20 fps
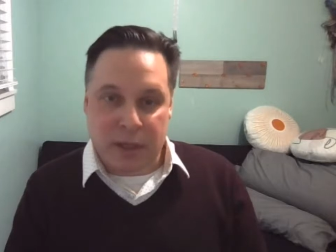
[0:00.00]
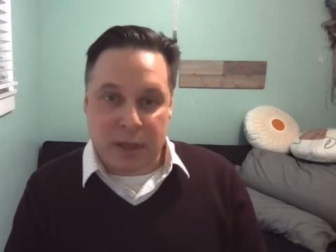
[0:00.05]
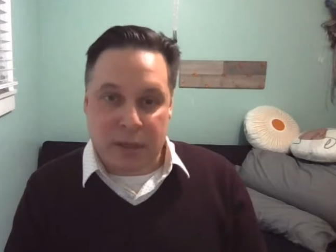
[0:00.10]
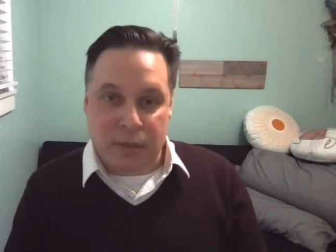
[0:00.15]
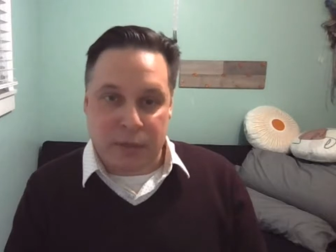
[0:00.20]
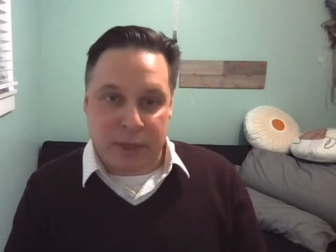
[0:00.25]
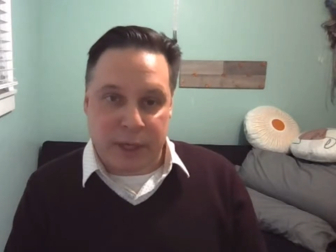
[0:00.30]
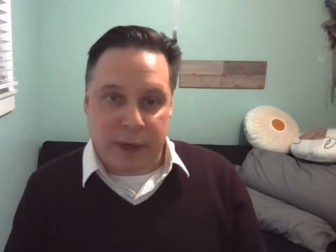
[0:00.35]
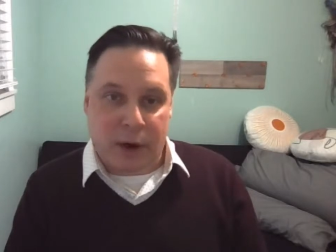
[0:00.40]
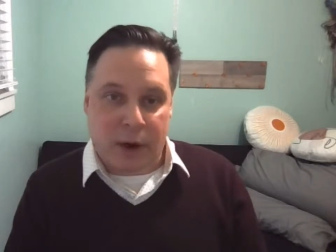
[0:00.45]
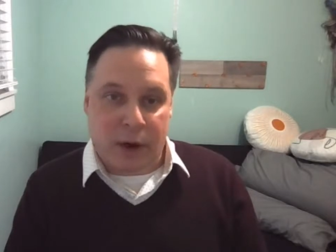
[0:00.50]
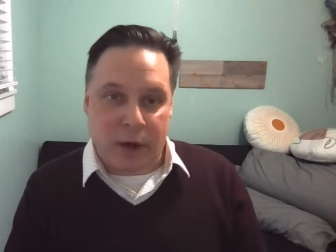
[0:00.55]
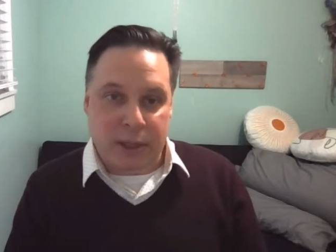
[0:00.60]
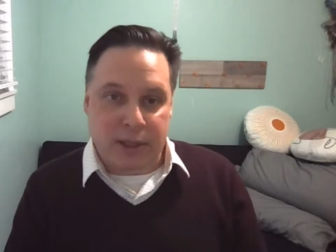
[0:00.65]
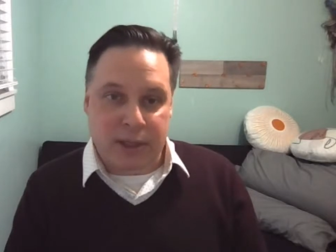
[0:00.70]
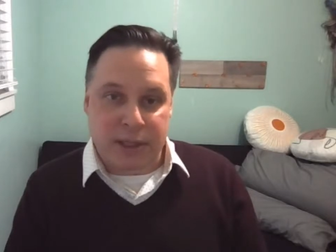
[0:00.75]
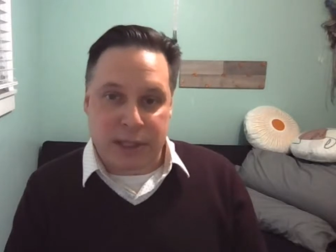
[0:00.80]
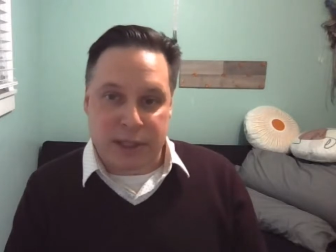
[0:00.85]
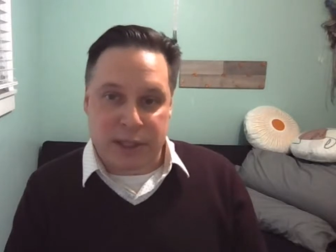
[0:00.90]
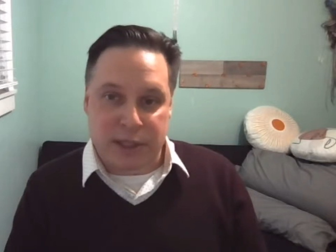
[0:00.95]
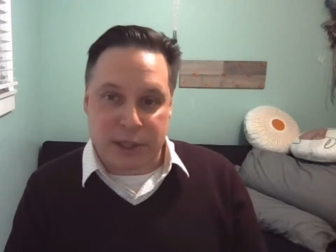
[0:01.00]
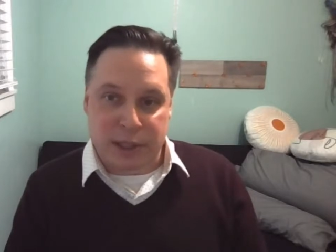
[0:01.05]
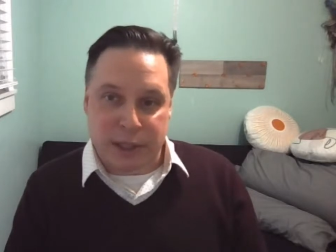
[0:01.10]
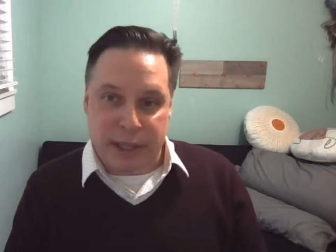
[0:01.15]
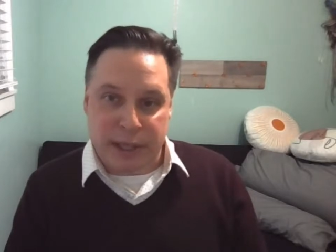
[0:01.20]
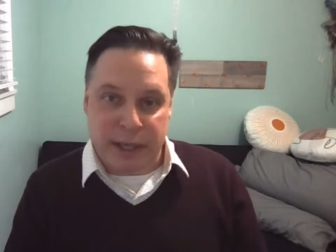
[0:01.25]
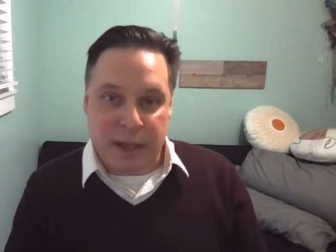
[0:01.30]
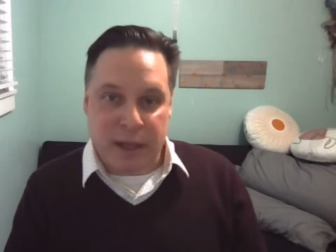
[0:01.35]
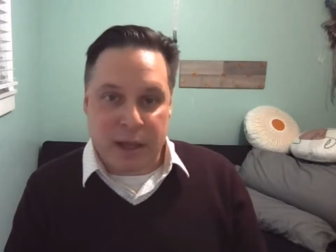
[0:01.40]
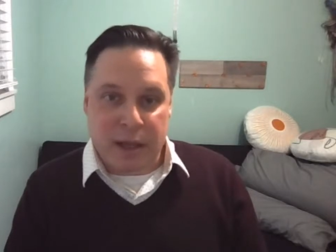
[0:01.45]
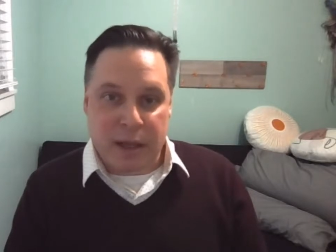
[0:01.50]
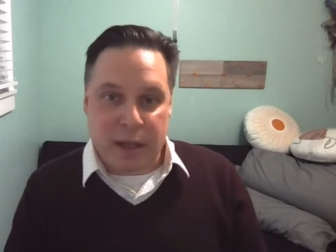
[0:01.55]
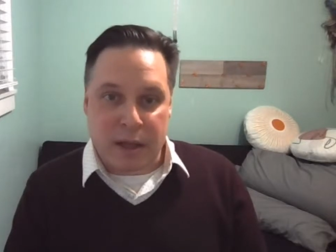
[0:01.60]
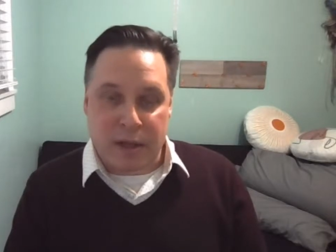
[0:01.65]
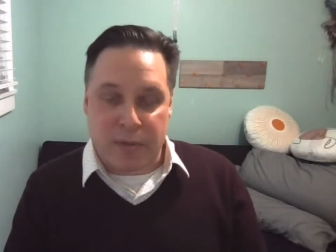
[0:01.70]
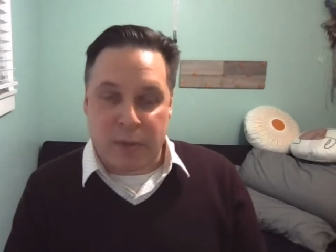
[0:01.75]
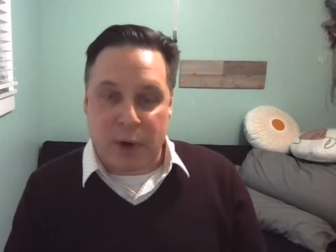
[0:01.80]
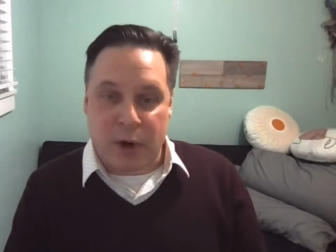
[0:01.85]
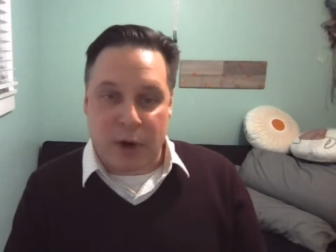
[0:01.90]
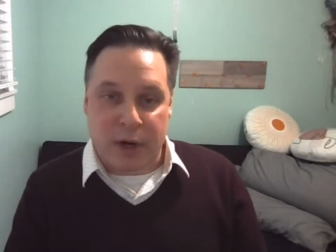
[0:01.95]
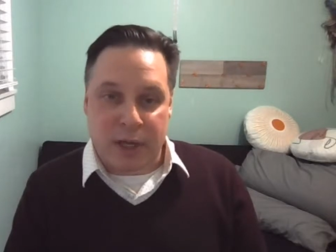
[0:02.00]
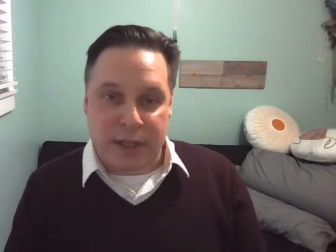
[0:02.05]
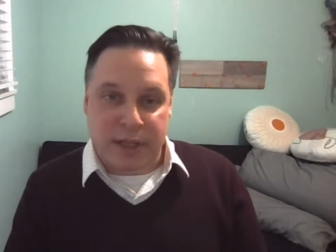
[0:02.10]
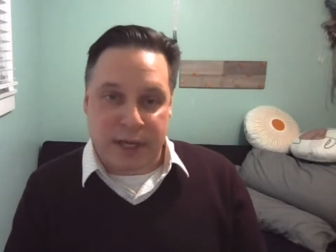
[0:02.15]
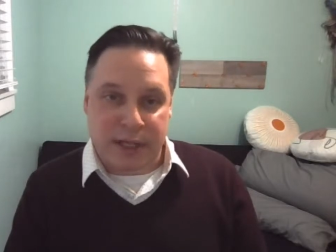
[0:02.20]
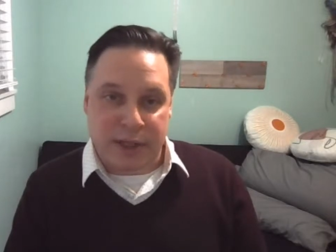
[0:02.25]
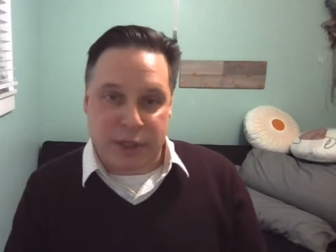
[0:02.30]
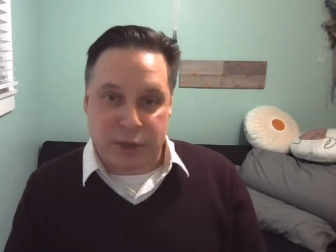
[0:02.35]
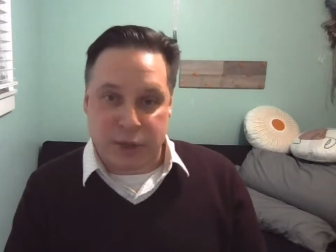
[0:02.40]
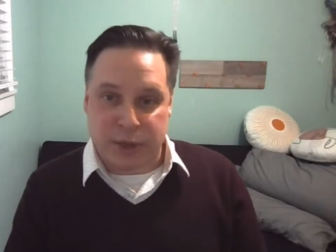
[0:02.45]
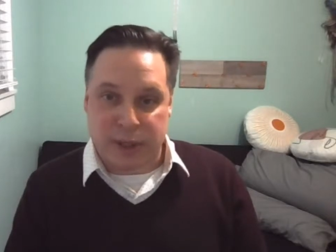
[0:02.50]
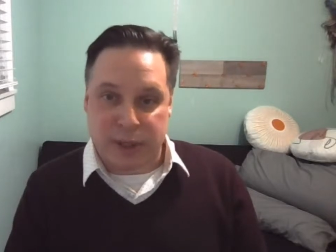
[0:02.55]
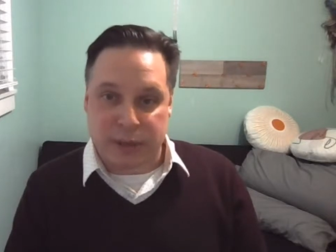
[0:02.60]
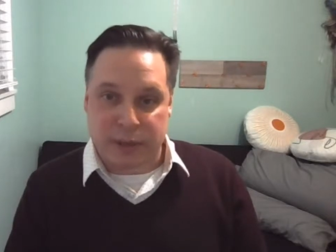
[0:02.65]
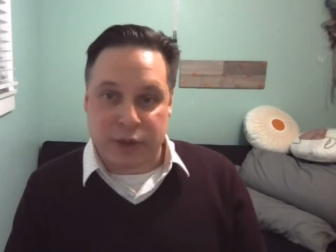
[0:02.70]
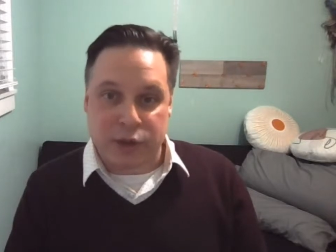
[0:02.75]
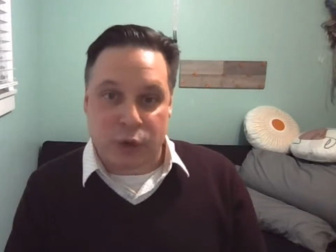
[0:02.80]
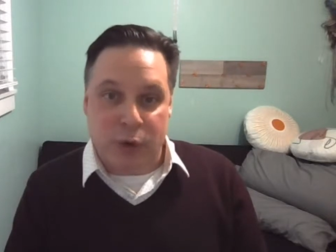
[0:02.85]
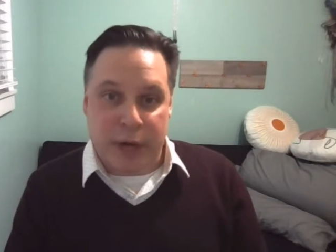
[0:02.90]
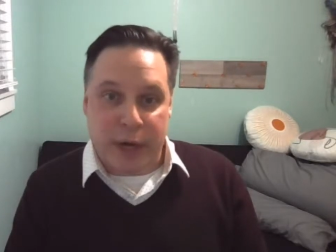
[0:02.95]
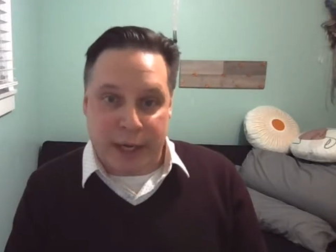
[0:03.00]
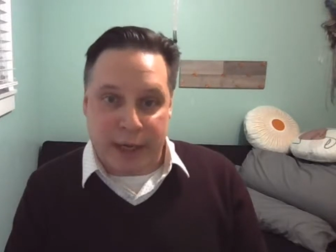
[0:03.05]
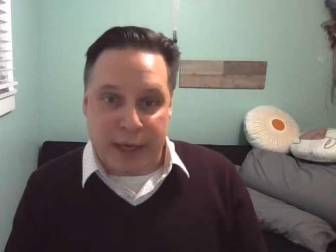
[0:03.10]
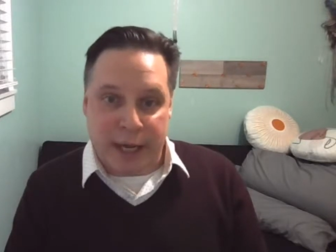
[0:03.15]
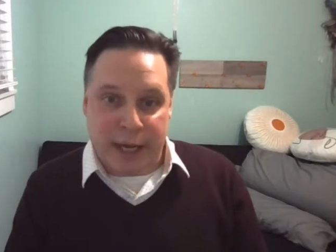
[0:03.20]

We are essentially the party that you can join